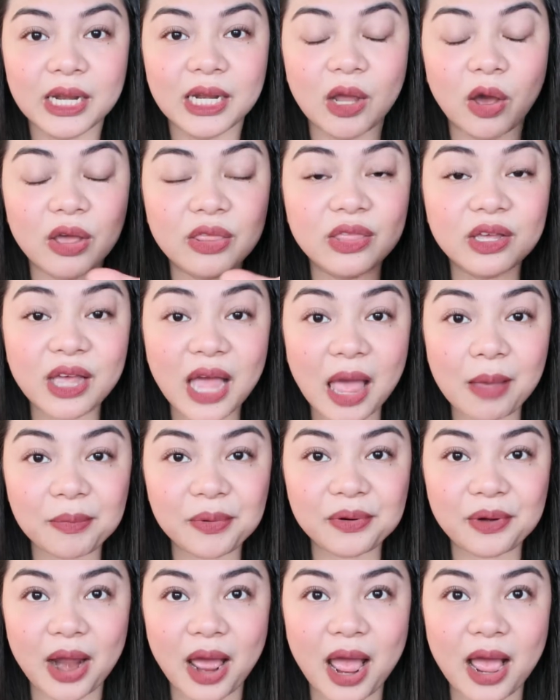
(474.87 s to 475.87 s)
Now in the
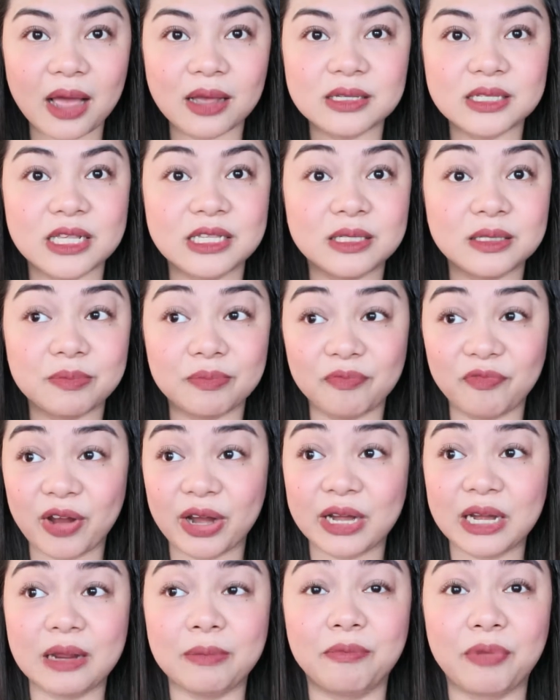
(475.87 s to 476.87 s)
camera, kasi it's
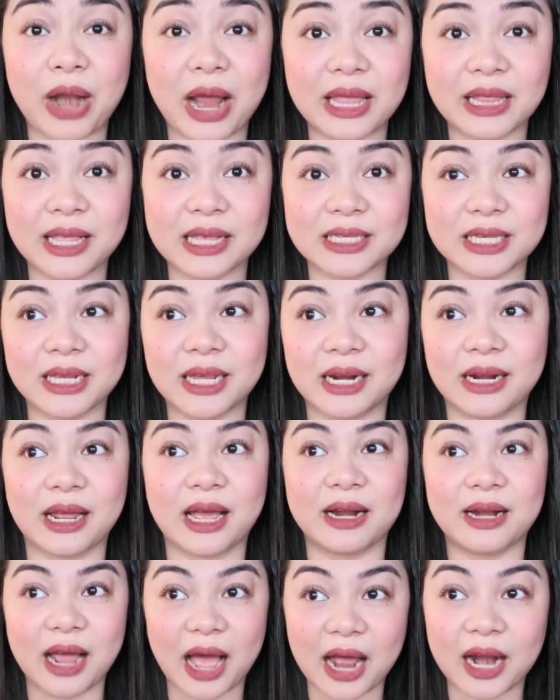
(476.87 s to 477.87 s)
very bright kasi
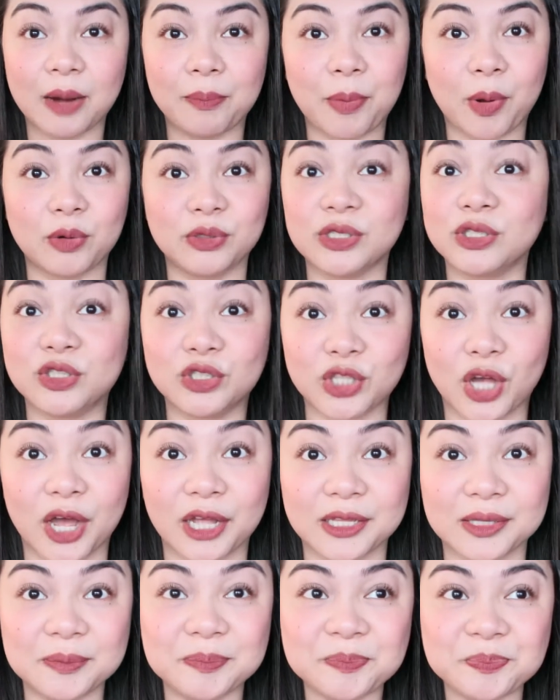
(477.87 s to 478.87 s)
nakaharap ako sa
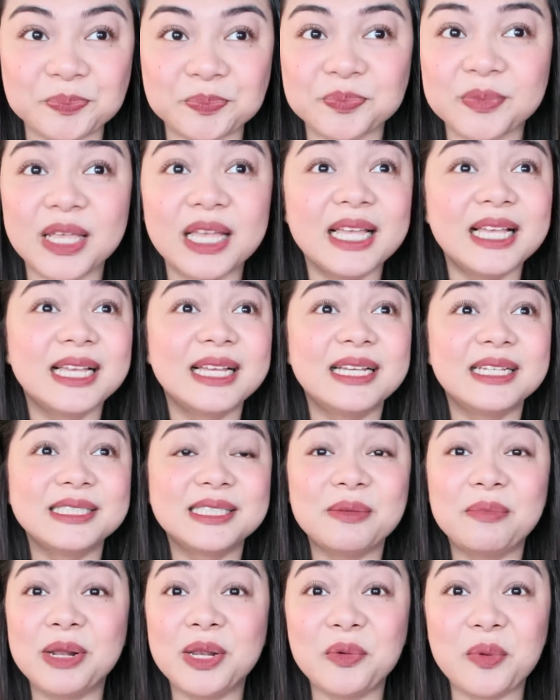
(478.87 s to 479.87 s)
sun,
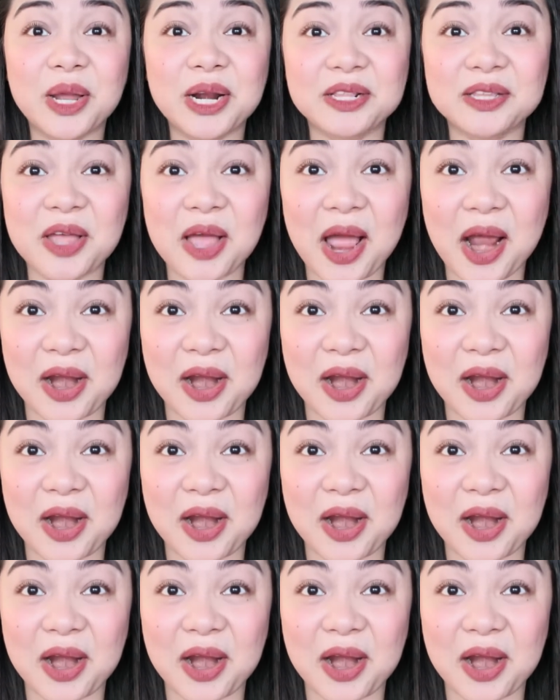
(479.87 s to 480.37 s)
sa maliwanag na